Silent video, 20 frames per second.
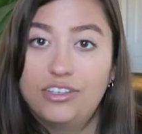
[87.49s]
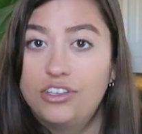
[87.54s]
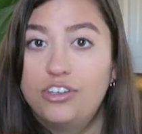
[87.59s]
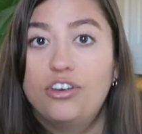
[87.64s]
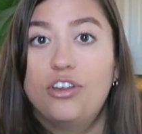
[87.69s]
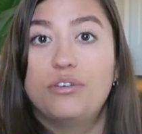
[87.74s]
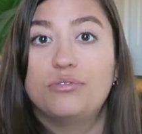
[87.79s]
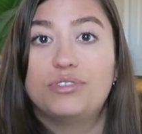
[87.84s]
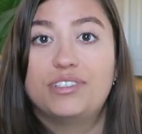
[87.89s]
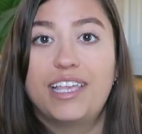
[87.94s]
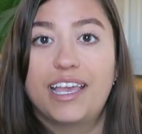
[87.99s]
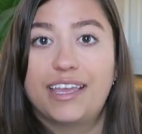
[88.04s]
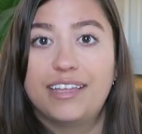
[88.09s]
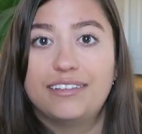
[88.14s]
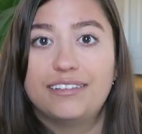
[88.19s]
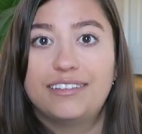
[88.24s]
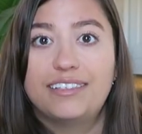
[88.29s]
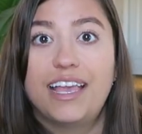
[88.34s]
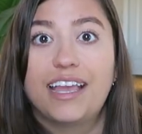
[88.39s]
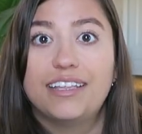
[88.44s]
you know,
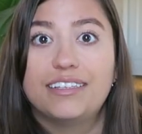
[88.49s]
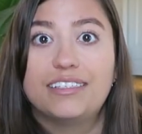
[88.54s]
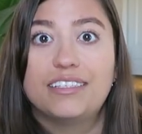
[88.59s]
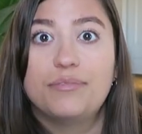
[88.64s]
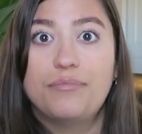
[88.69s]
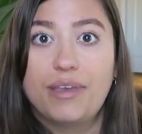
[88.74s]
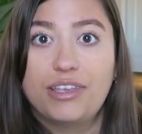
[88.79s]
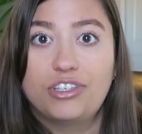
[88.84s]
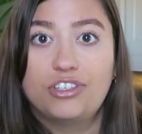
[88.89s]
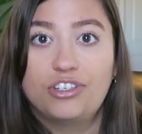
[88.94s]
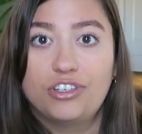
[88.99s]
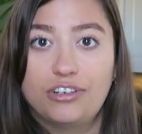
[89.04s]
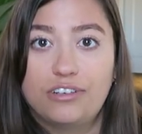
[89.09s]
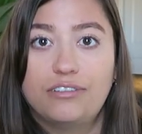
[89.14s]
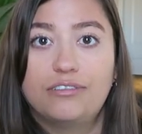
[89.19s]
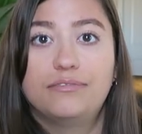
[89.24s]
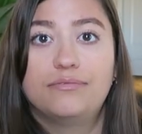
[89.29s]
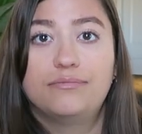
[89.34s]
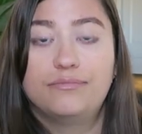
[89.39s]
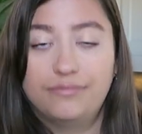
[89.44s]
second, second
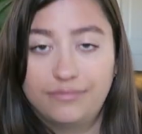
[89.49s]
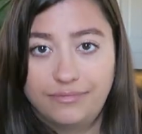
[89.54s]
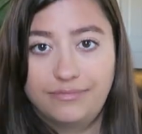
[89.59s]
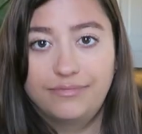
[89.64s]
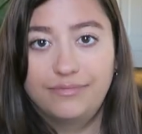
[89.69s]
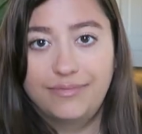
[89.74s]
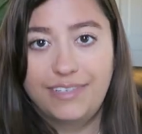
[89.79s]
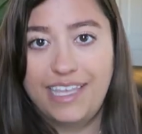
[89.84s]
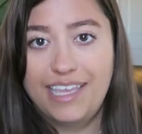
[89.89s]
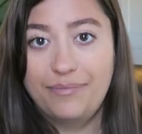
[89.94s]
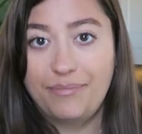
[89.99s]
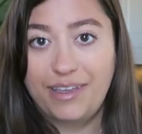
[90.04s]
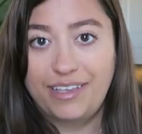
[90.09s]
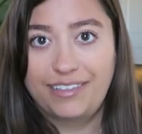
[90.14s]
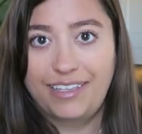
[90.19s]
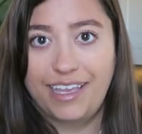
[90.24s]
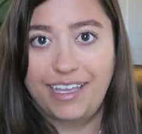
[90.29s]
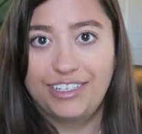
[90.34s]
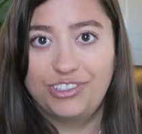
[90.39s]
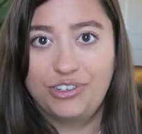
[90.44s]
semester in my
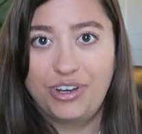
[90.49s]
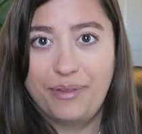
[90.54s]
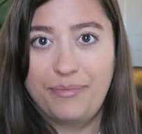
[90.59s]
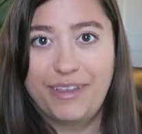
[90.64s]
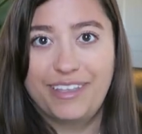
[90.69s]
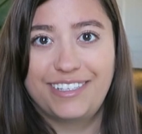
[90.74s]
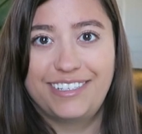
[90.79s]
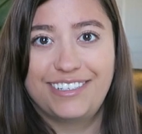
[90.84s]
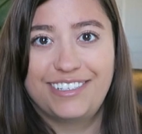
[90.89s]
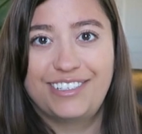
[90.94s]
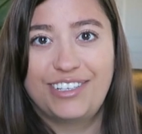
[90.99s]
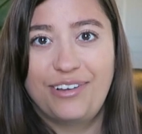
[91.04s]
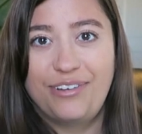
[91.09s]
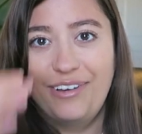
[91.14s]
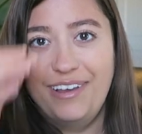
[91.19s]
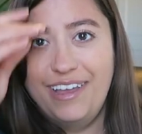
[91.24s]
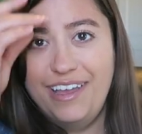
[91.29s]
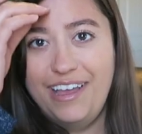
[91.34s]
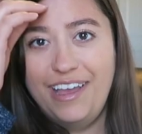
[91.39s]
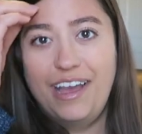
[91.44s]
second trimester.
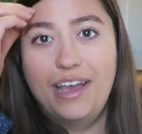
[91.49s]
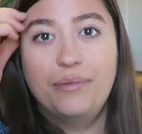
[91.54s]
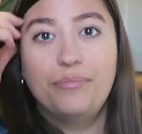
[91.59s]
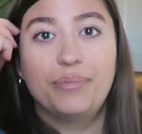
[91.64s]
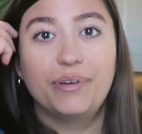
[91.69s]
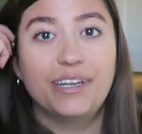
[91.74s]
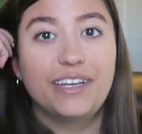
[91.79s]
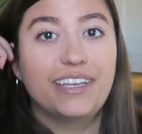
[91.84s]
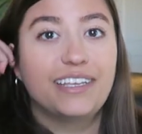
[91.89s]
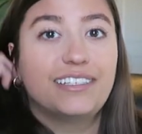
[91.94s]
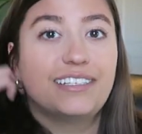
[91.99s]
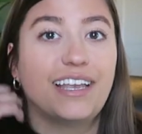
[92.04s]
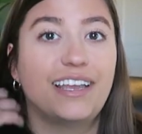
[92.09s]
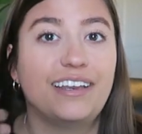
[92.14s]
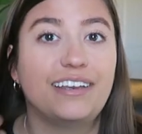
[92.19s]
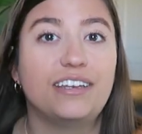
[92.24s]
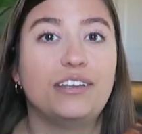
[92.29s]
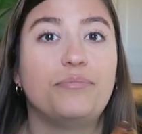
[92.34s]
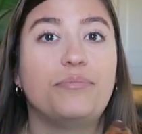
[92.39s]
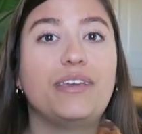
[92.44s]
So I'm pretty
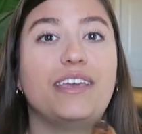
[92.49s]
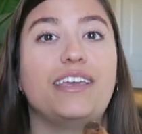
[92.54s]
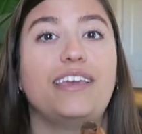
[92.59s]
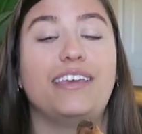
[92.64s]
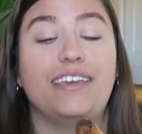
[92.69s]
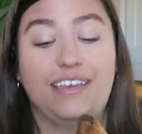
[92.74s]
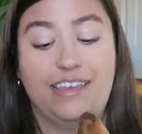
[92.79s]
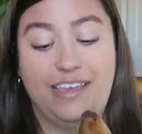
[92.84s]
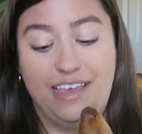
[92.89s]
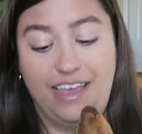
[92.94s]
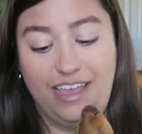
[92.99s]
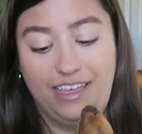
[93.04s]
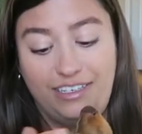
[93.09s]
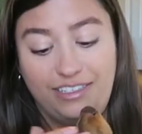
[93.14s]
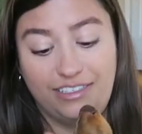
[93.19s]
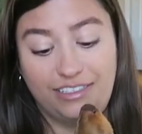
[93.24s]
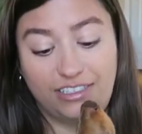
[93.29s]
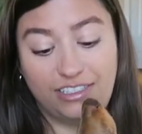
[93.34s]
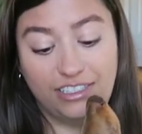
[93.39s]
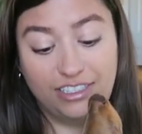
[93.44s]
excited to be
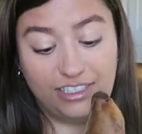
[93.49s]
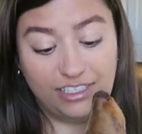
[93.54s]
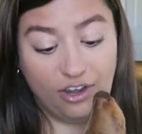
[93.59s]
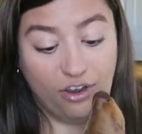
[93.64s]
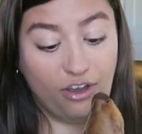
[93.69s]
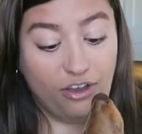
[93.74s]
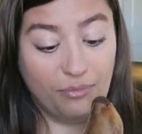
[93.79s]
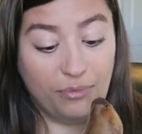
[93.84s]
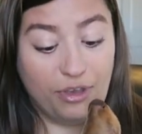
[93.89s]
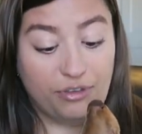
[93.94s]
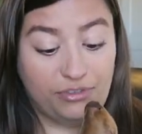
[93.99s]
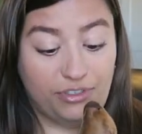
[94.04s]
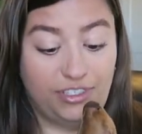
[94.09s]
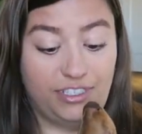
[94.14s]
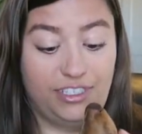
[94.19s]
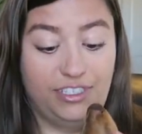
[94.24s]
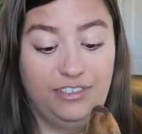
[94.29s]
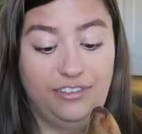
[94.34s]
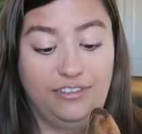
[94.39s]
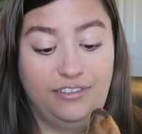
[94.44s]

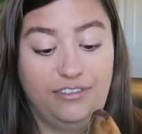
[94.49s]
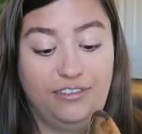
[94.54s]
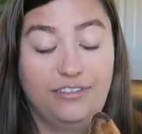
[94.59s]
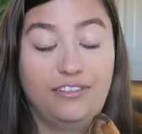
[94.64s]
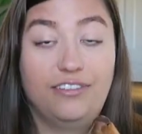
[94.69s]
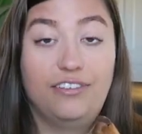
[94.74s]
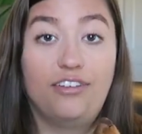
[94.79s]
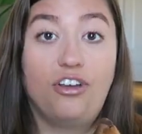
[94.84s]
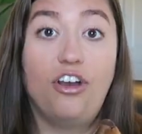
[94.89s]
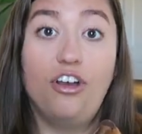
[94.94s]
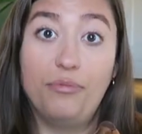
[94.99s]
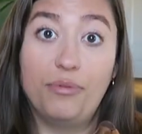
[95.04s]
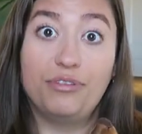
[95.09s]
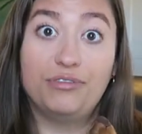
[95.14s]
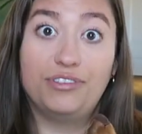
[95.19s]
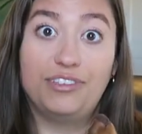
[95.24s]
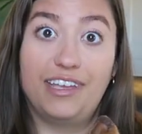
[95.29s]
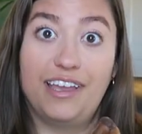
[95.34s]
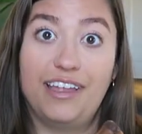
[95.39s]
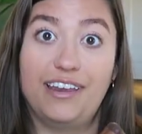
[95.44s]
almost,
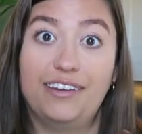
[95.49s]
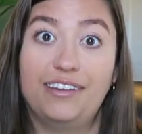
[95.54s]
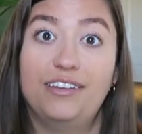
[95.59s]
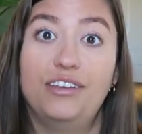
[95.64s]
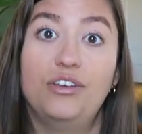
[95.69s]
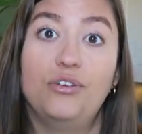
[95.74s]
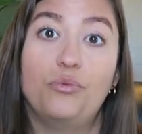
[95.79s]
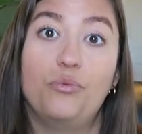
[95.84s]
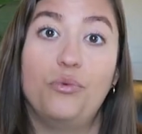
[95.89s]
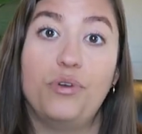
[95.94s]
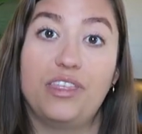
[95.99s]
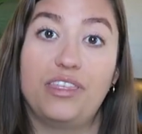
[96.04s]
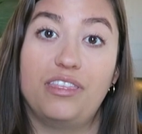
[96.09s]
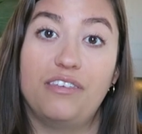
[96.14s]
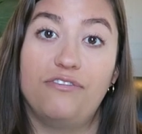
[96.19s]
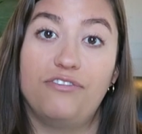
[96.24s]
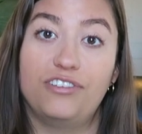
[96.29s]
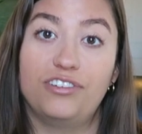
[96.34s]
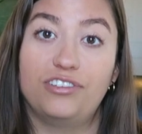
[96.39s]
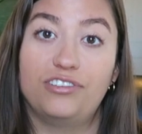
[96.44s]
almost done with
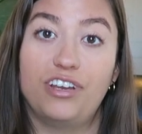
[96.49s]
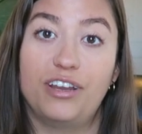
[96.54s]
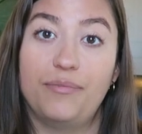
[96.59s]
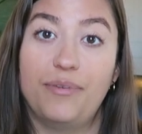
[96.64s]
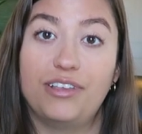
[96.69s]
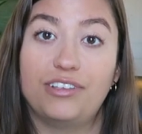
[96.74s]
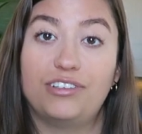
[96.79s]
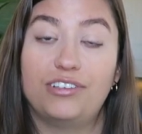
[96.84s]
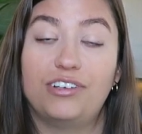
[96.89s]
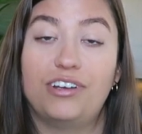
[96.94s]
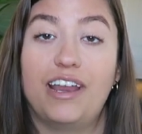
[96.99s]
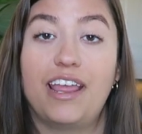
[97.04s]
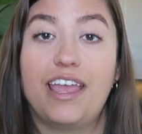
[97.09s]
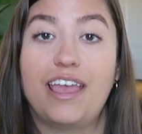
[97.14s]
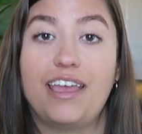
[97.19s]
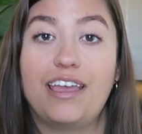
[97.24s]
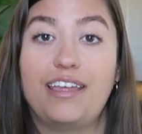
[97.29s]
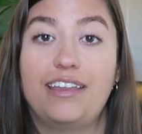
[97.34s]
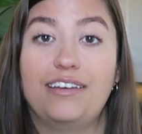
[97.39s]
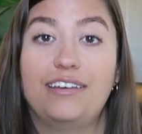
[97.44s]
the first trimester
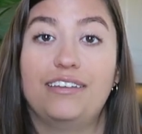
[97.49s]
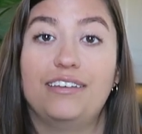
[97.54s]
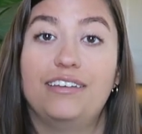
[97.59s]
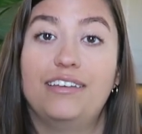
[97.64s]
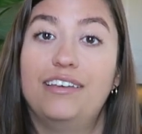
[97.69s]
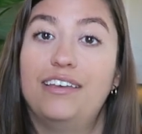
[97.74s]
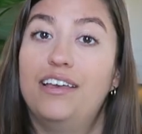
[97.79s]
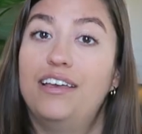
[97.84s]
and